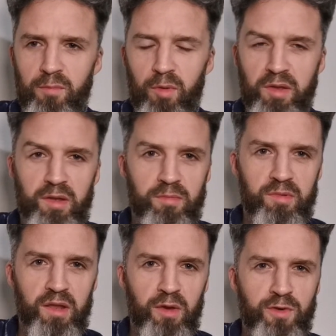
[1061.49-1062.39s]

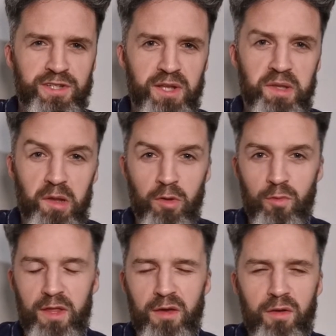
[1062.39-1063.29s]
Muslims and Christians
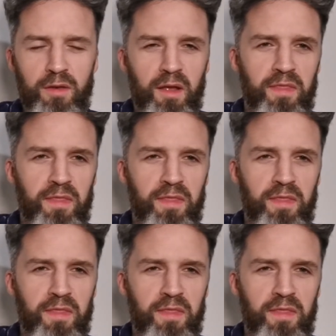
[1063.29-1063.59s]
agree on.